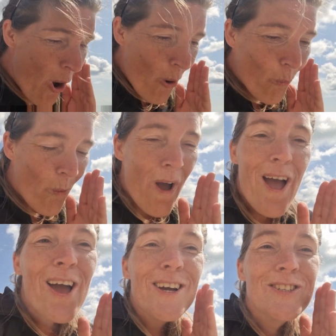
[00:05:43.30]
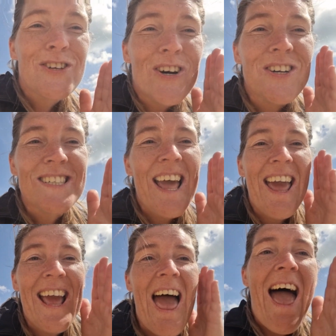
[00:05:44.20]
Where does
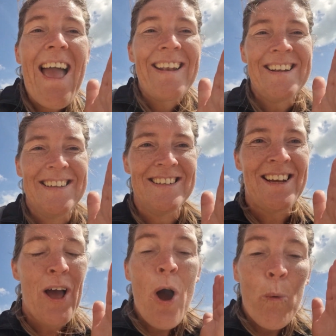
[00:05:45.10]
it end?